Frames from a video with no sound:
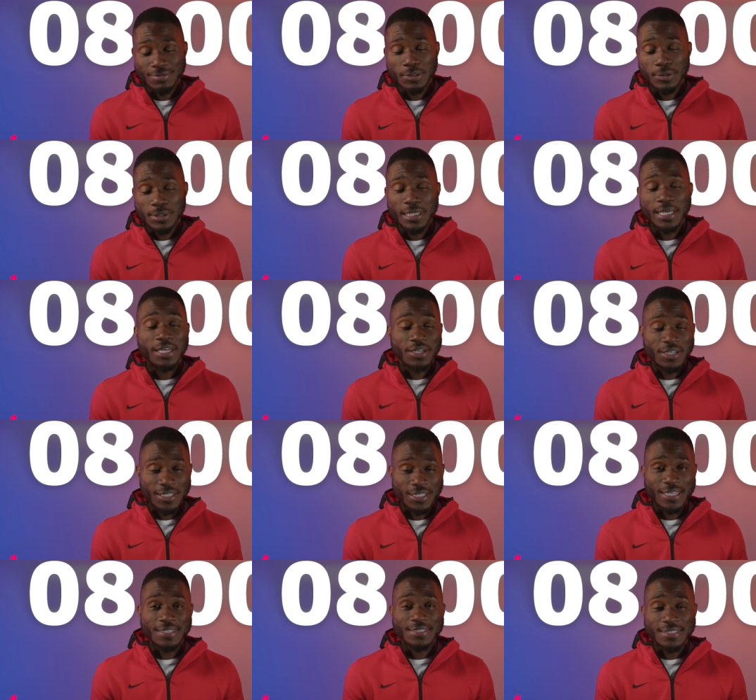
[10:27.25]
It was later
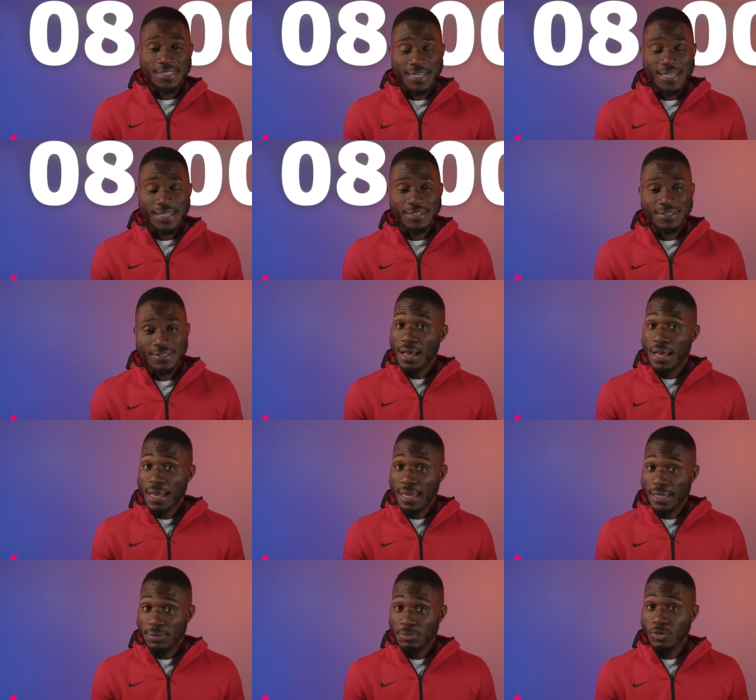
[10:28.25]
than yesterday.
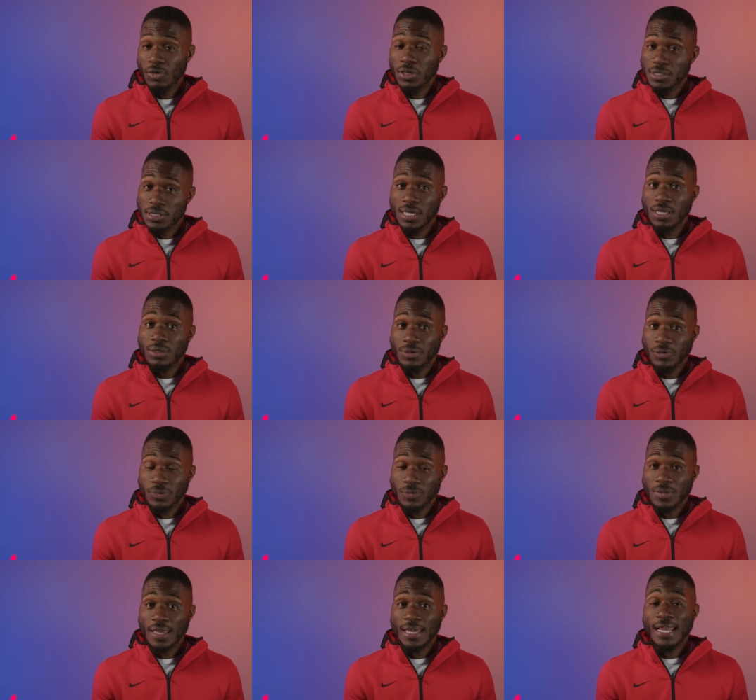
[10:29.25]
I am going to tell you
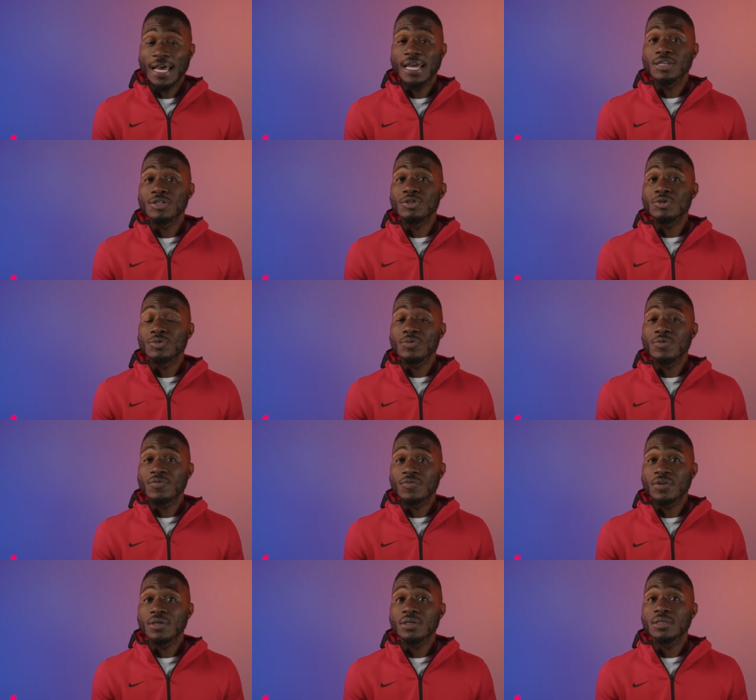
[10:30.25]
that I do
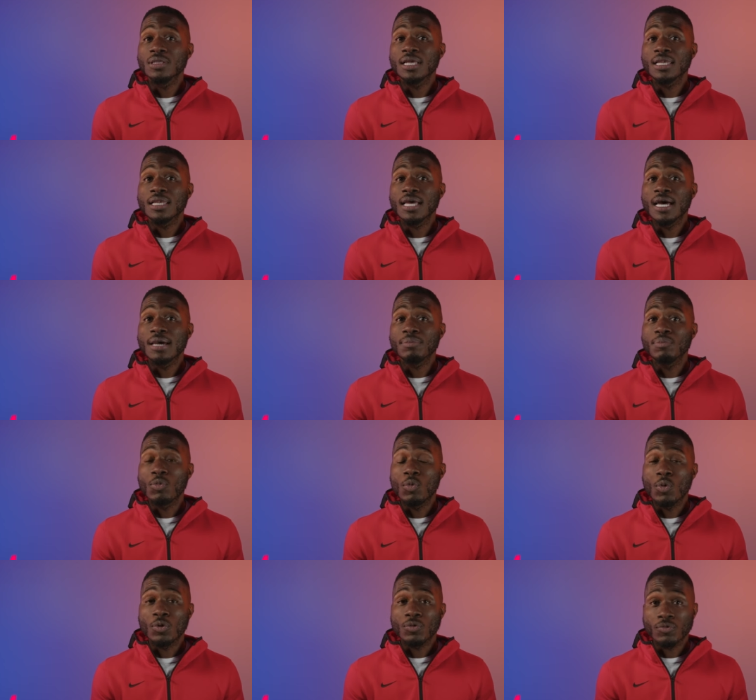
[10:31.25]
feel a lot
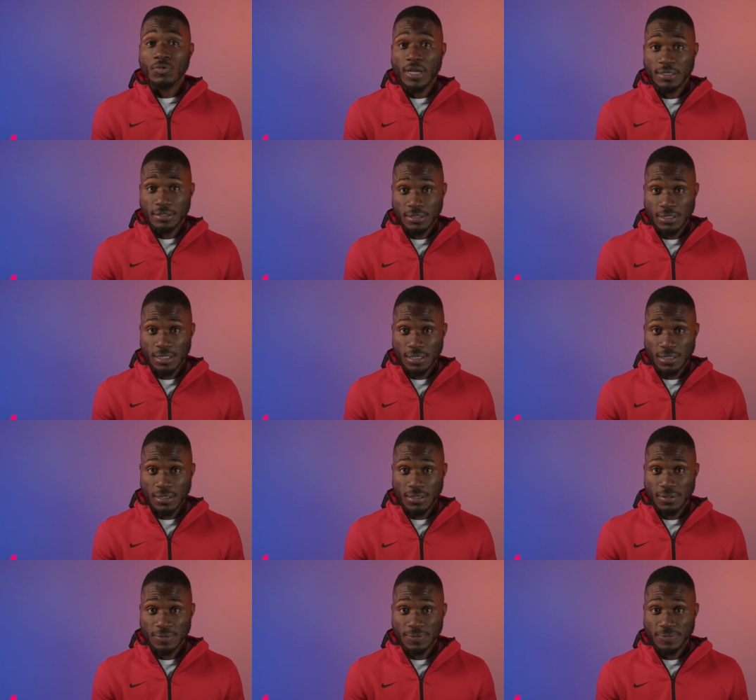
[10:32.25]
more rested.
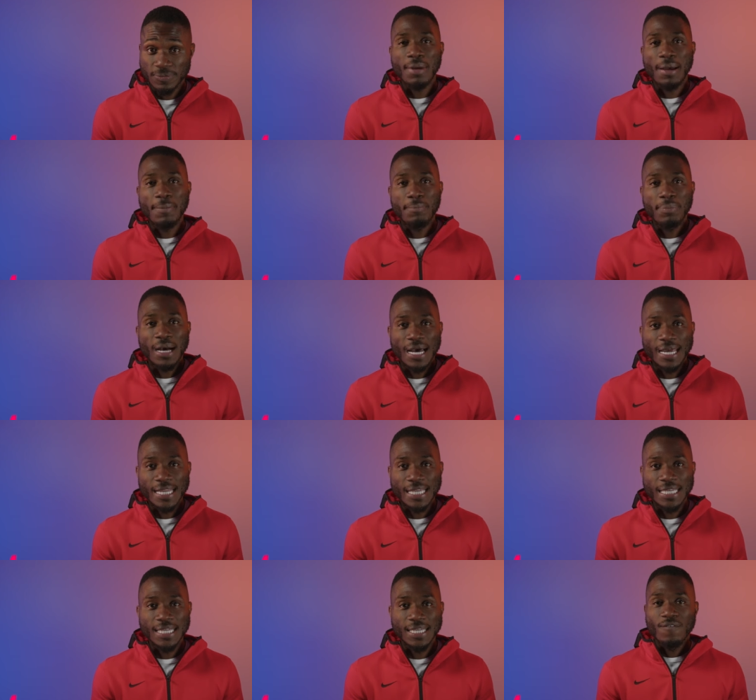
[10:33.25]
My
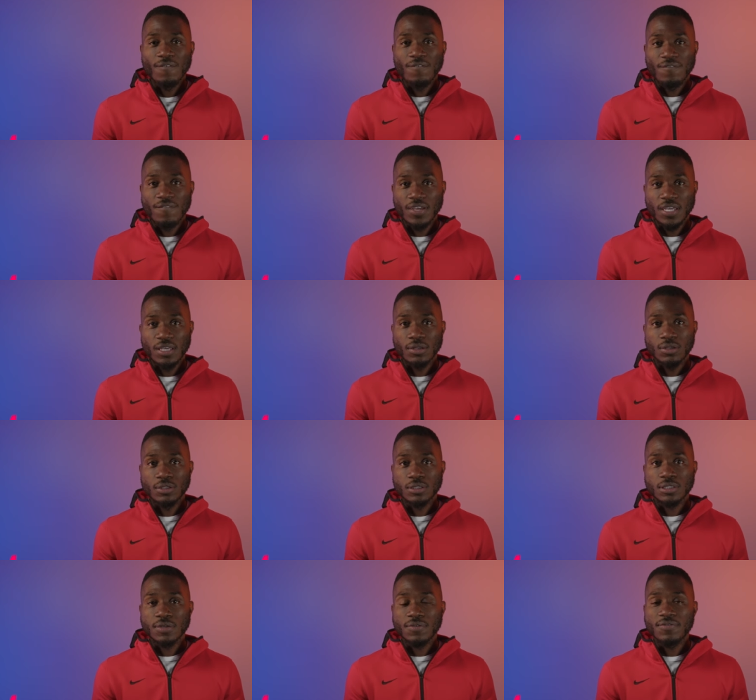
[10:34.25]
body
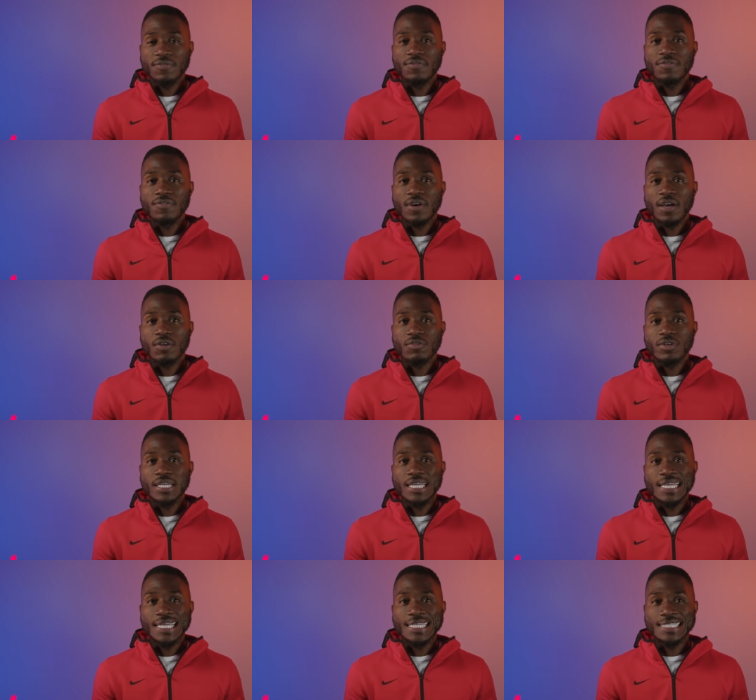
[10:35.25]
feels
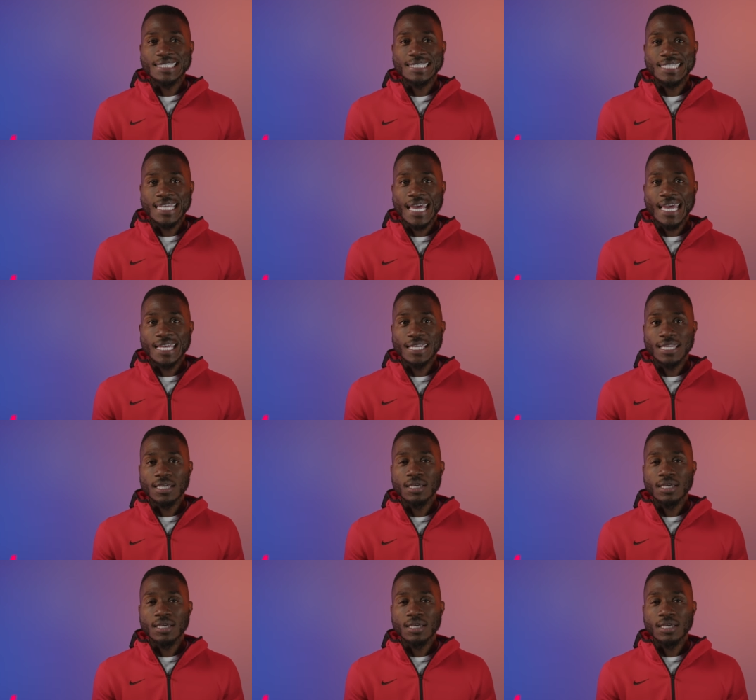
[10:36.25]
very zen.